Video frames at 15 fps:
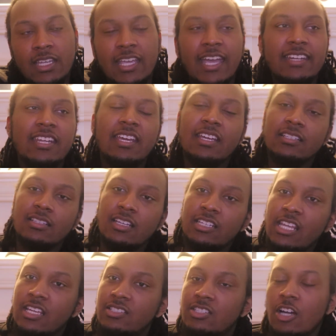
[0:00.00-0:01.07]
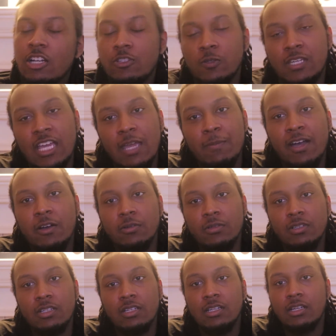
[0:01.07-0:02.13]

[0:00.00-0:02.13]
And then she also came out